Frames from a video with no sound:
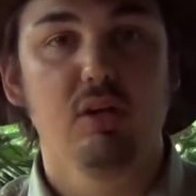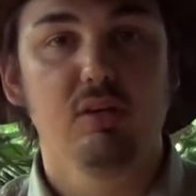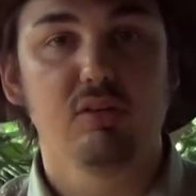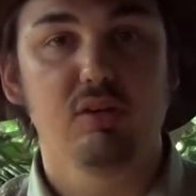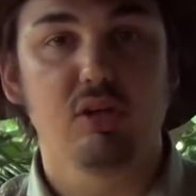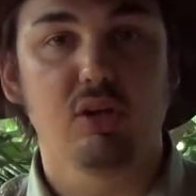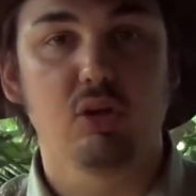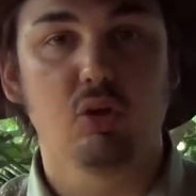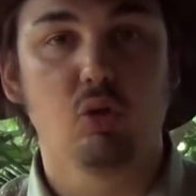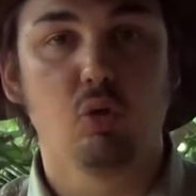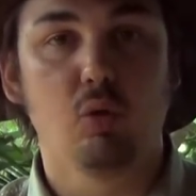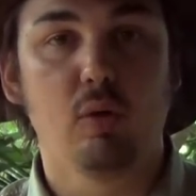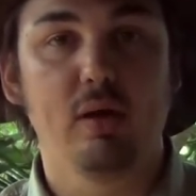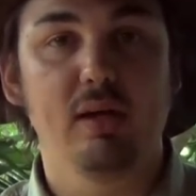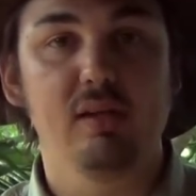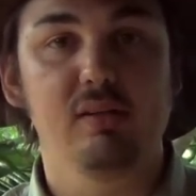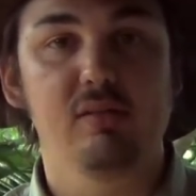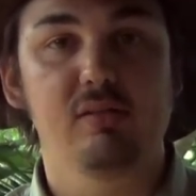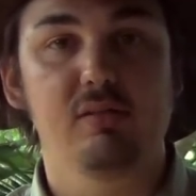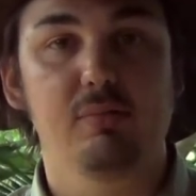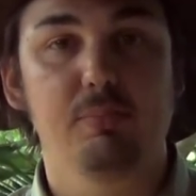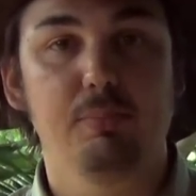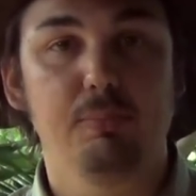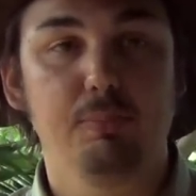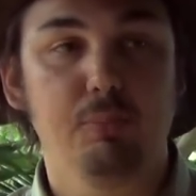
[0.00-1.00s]
so you can
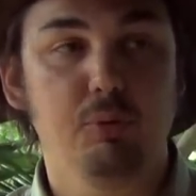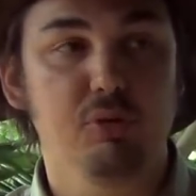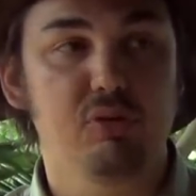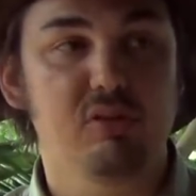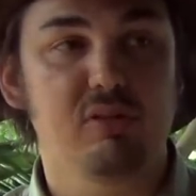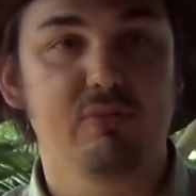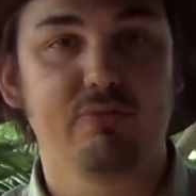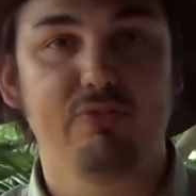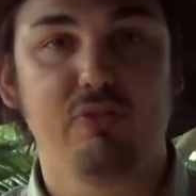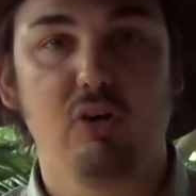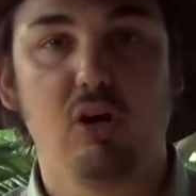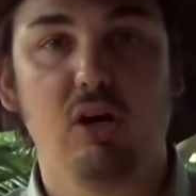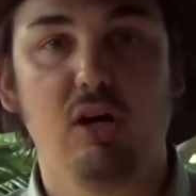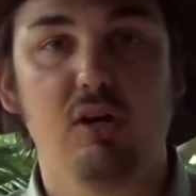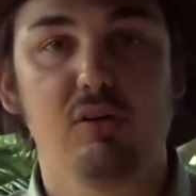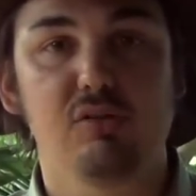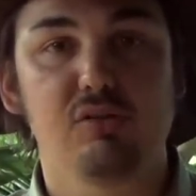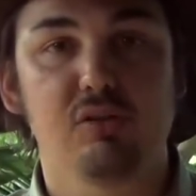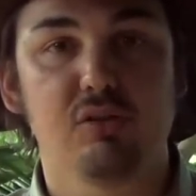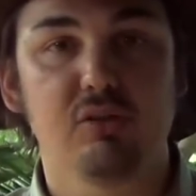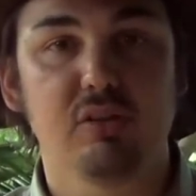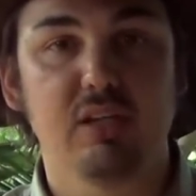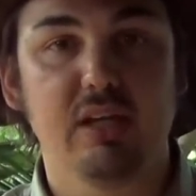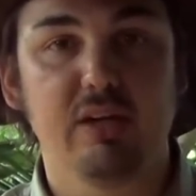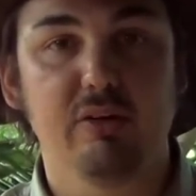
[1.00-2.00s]
always put some files
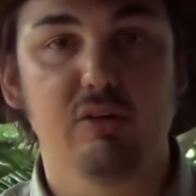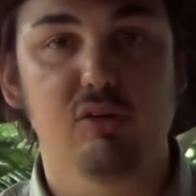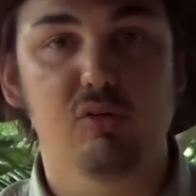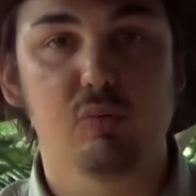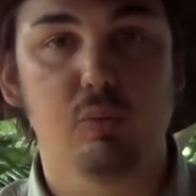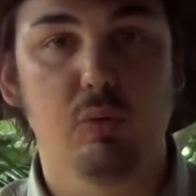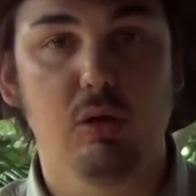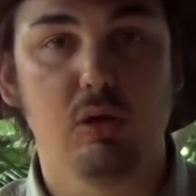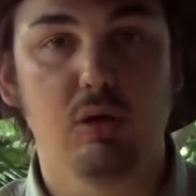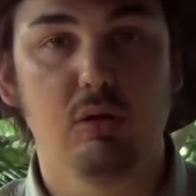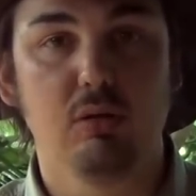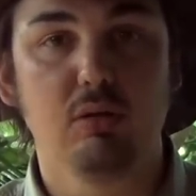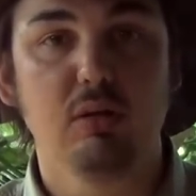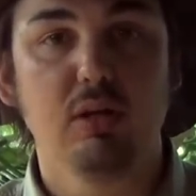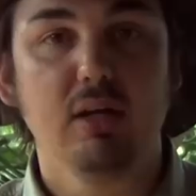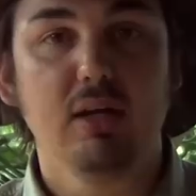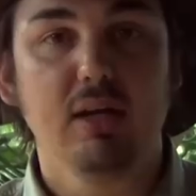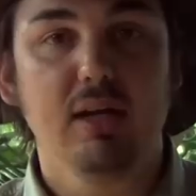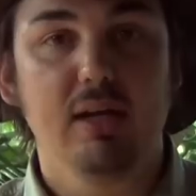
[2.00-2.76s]
on there as well.